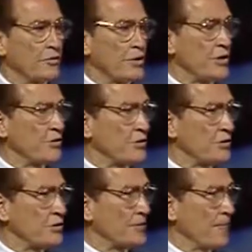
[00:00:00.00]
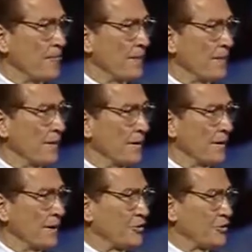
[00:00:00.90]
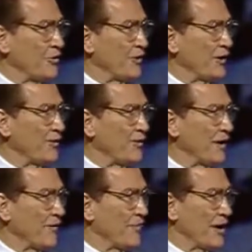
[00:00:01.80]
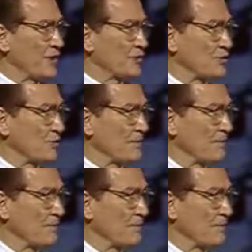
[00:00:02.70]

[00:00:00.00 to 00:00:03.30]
Jesus had just fed the 5,000.